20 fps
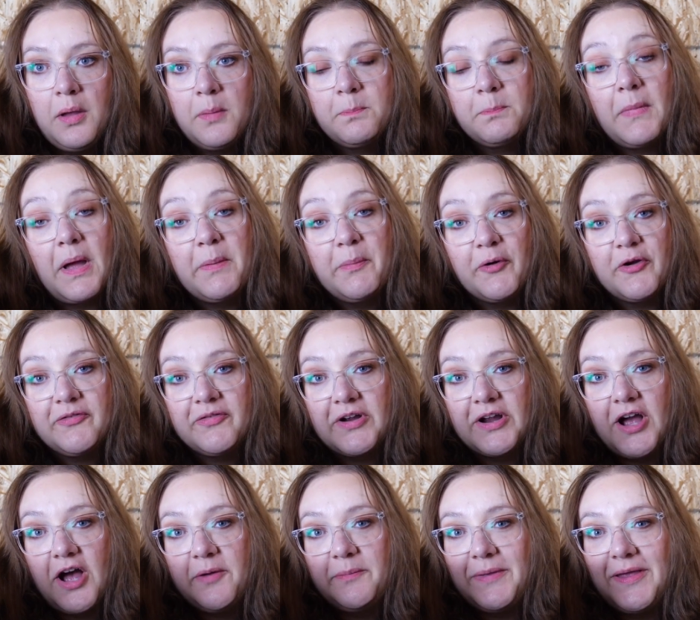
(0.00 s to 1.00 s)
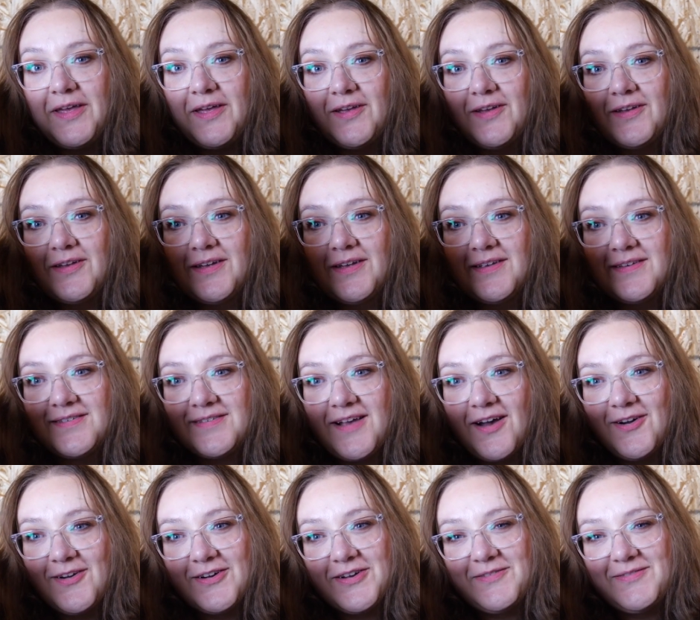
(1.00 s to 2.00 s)
my boyfriend got me
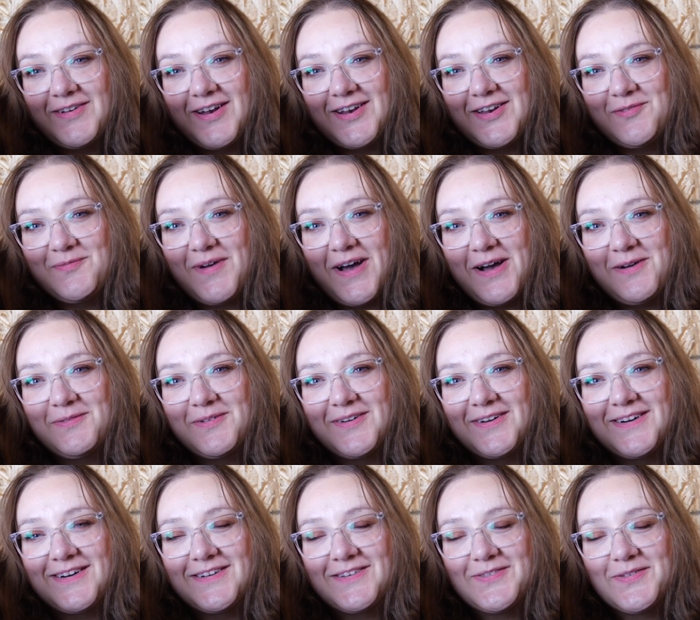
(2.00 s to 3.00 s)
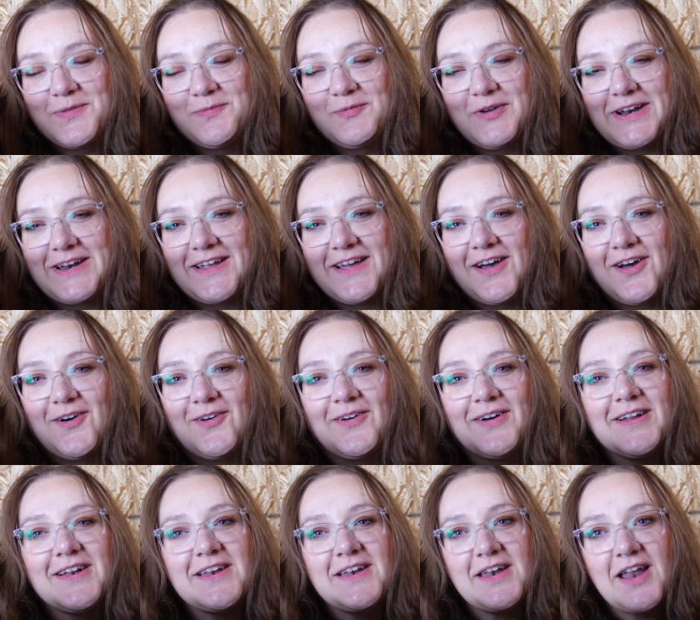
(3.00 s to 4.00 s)
sour cream and onion popcorners from Winco.
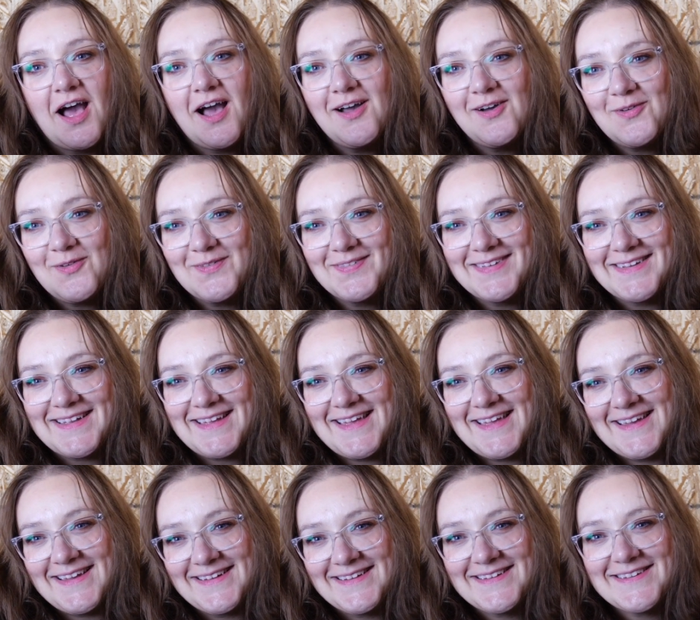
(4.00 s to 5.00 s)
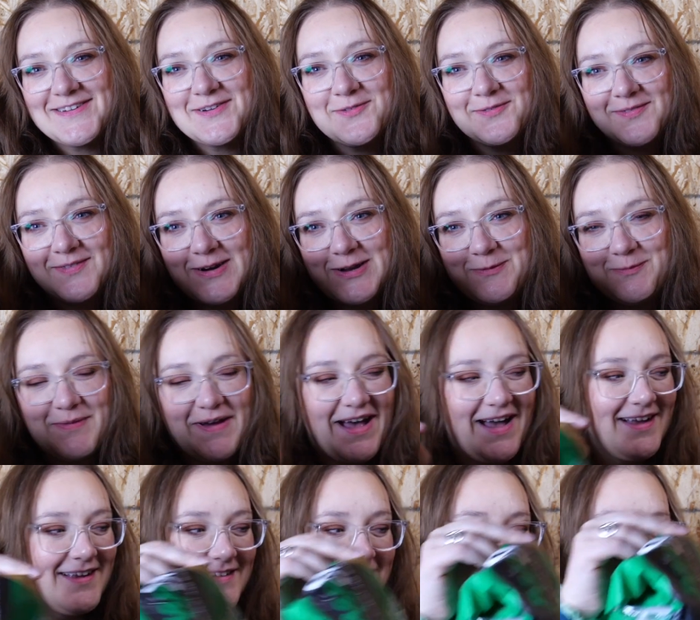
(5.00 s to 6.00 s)
Not only one
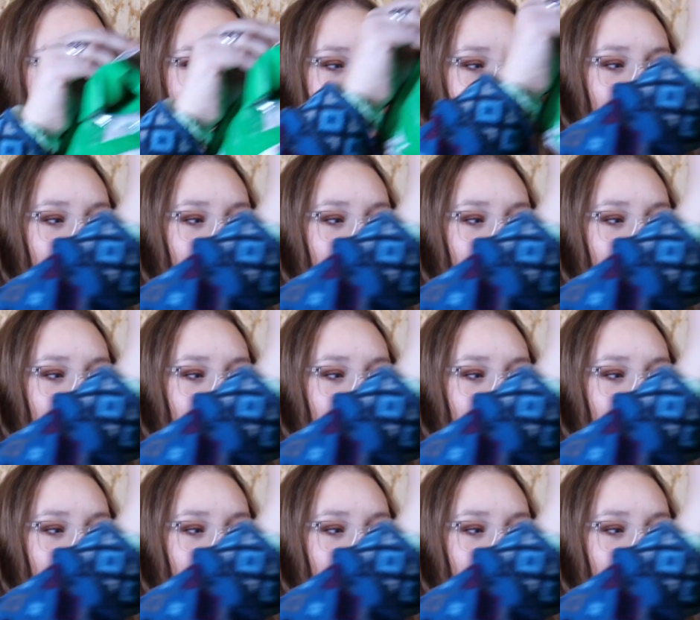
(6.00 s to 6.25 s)
bag, no,